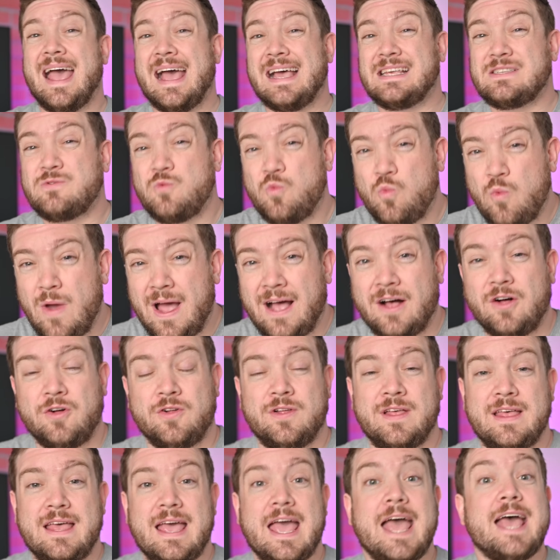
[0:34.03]
as
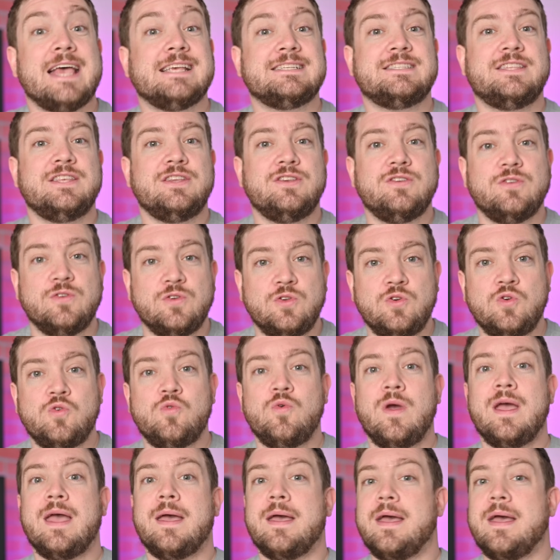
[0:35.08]
well as the new